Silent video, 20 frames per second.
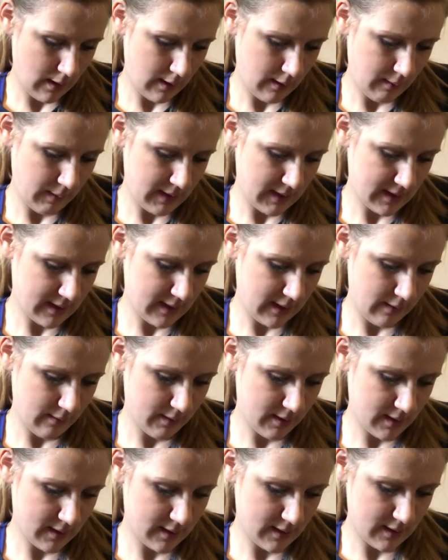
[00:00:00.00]
Let me see,
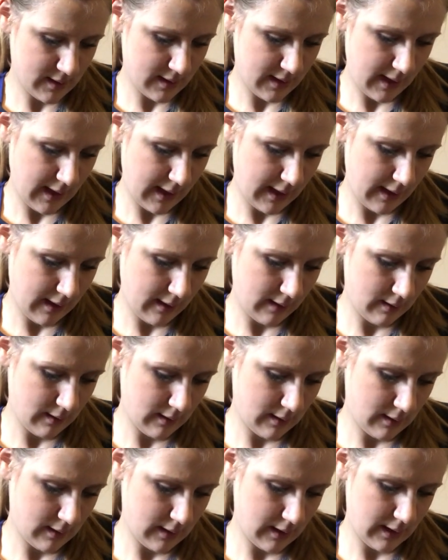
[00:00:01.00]
what does this tag
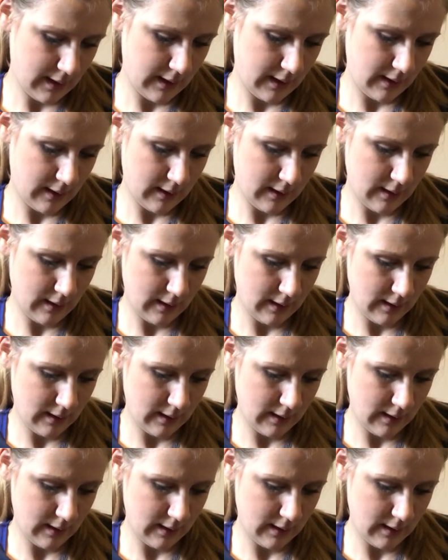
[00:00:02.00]
look like?